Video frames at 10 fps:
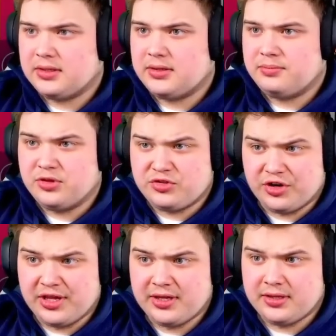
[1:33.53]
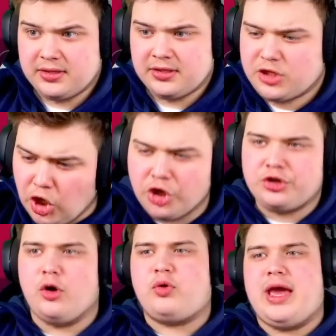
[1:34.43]
Just three. Good.
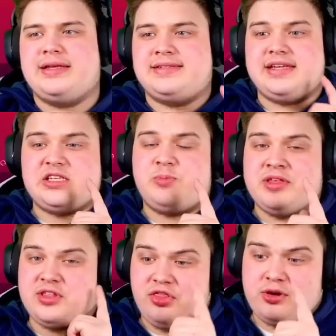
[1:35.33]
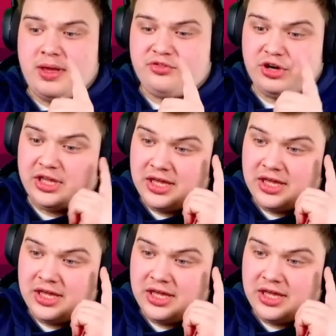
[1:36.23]
Okay. Six spins on the three by three.